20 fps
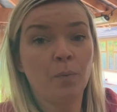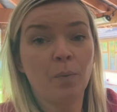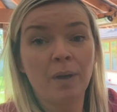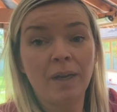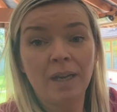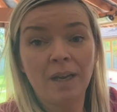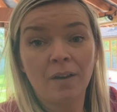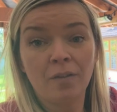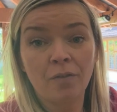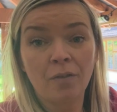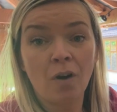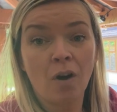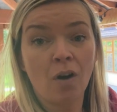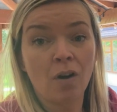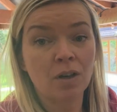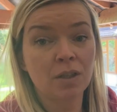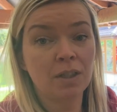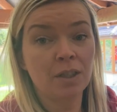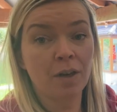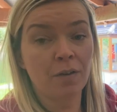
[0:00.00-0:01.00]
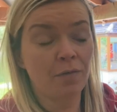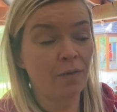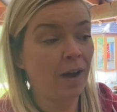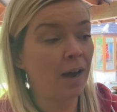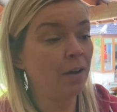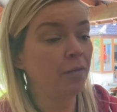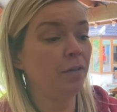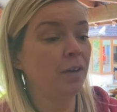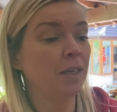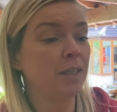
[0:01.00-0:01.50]
we have got a
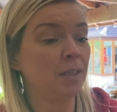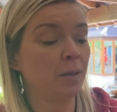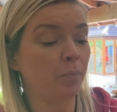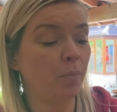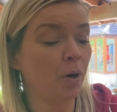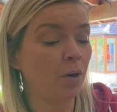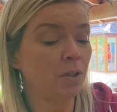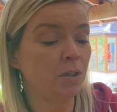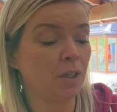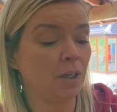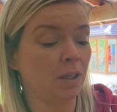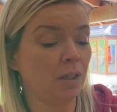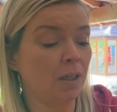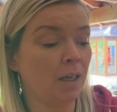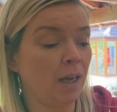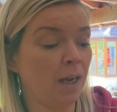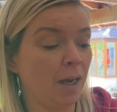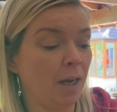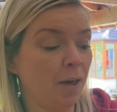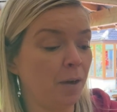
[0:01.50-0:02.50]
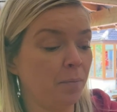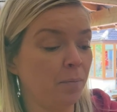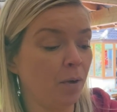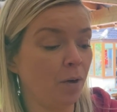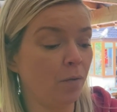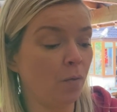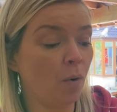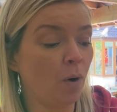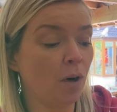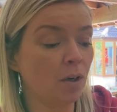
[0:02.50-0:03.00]
5 litre bottle
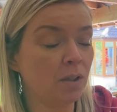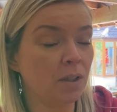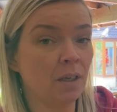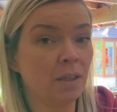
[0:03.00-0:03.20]
of water,